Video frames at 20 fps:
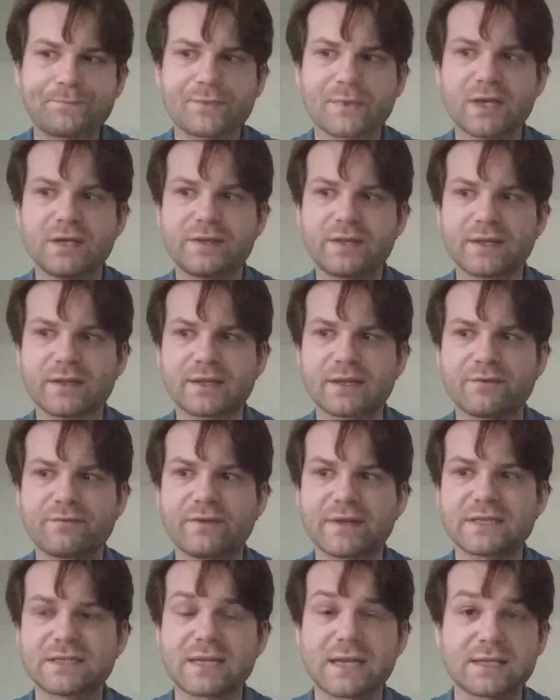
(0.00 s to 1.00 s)
I think they're
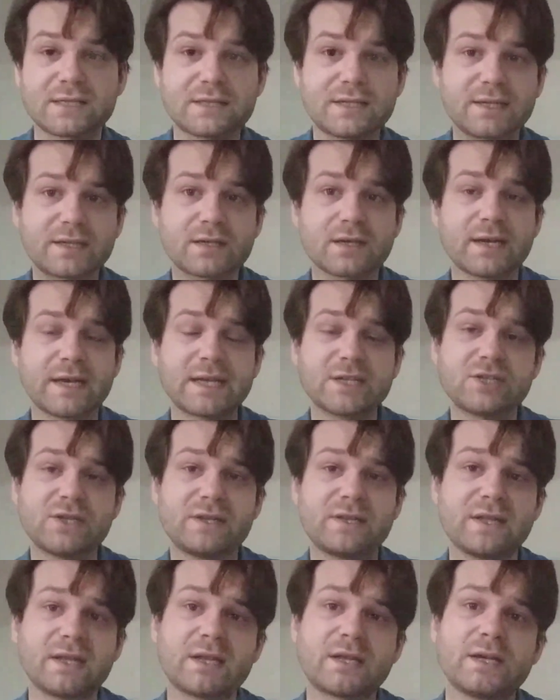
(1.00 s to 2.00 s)
fantastic. I actually
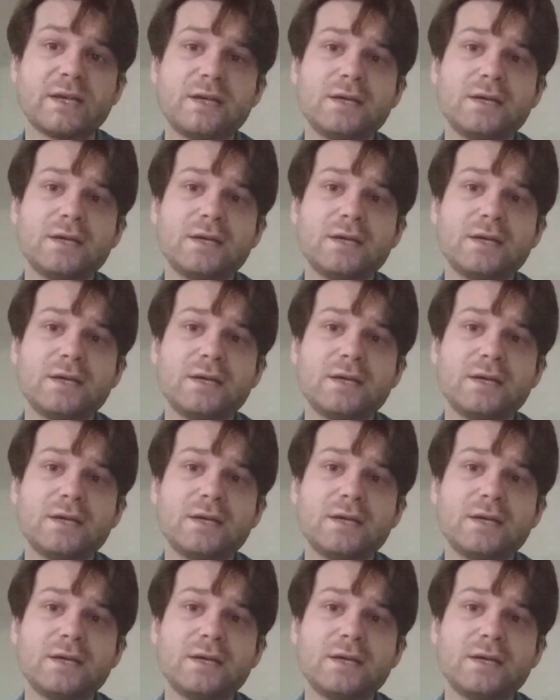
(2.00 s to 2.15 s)
think